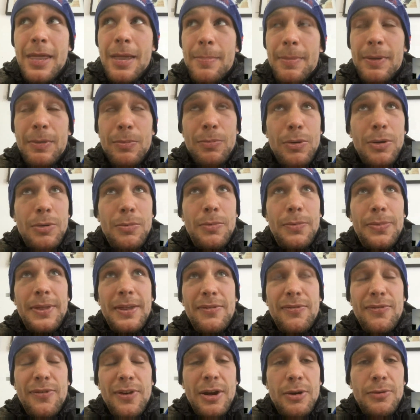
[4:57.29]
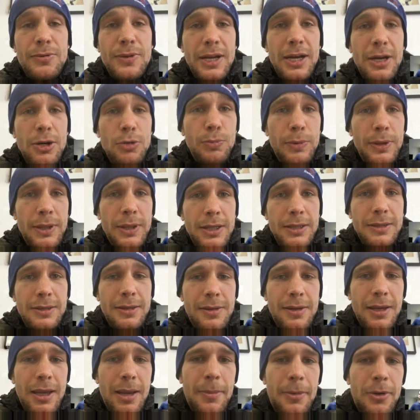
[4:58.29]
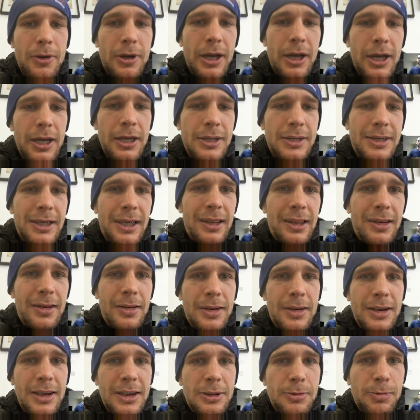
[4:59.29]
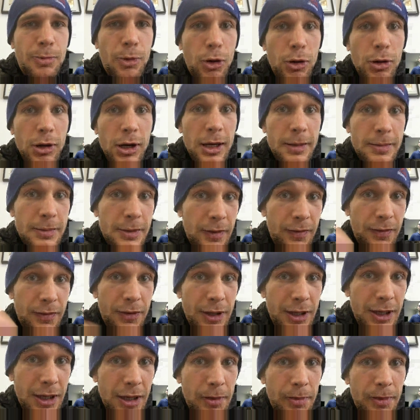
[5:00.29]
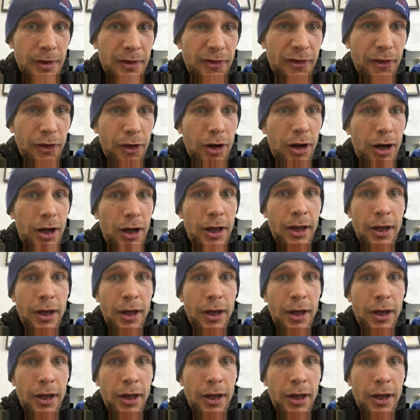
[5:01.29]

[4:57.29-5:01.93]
But what they found out when they did the MRI is that the disc prolapse of the year before